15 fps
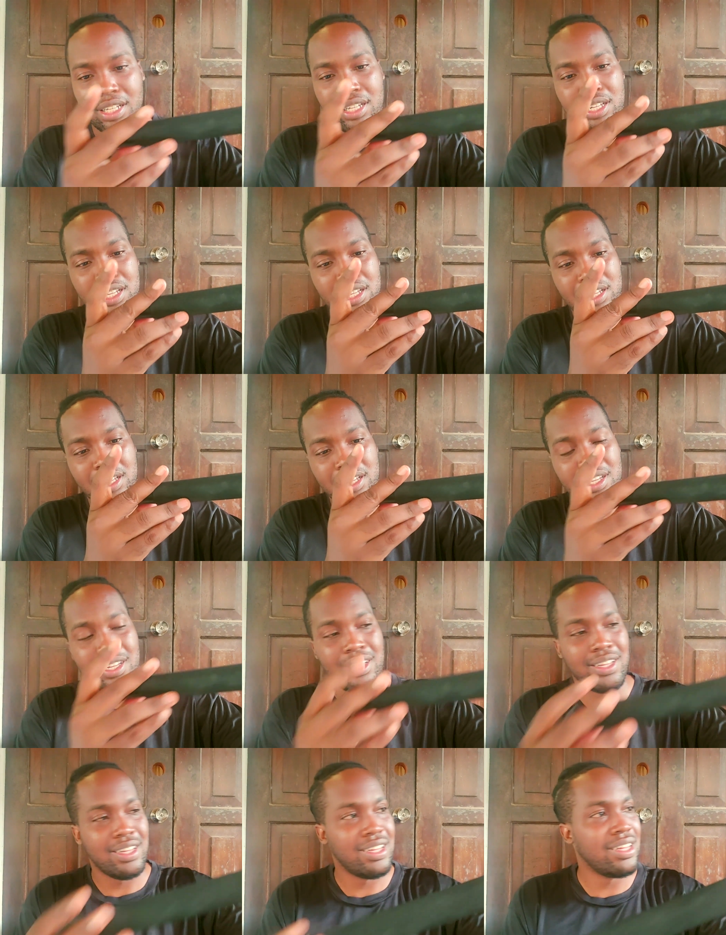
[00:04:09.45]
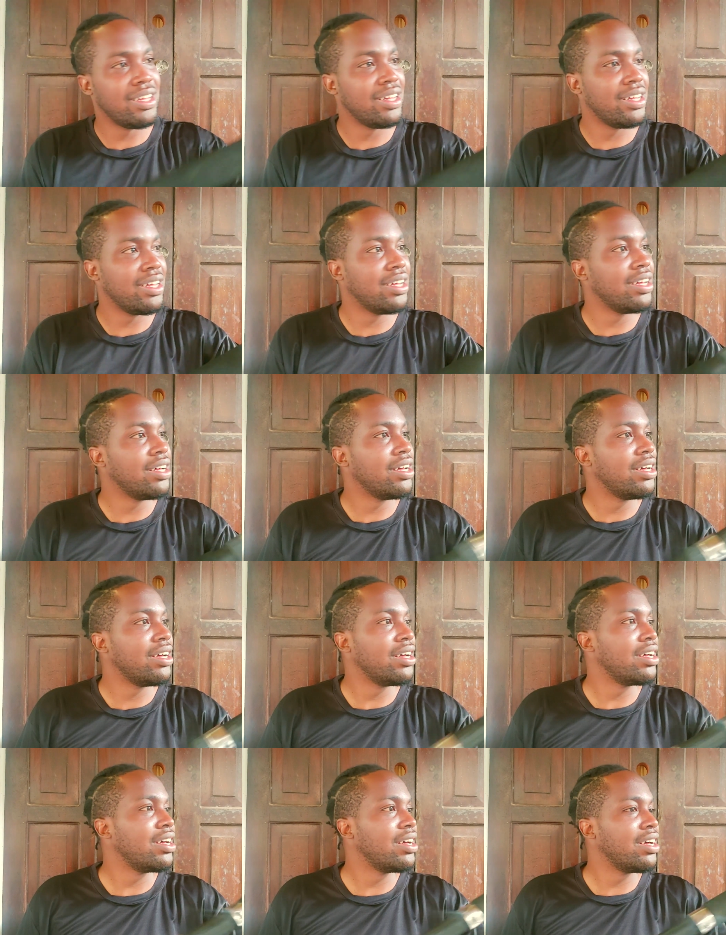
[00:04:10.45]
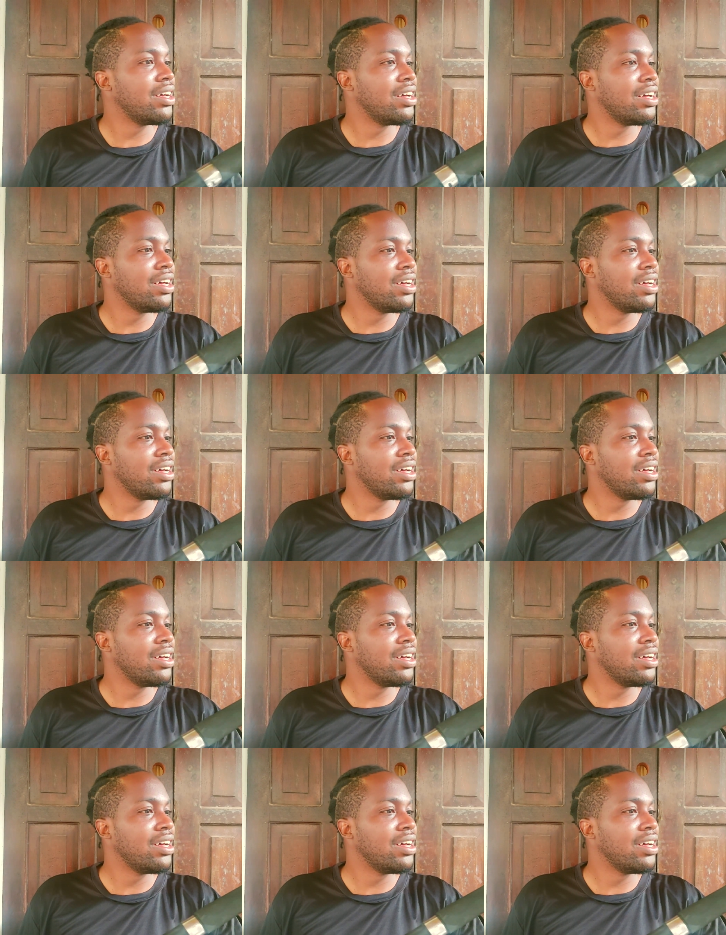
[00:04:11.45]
Nobody speaks.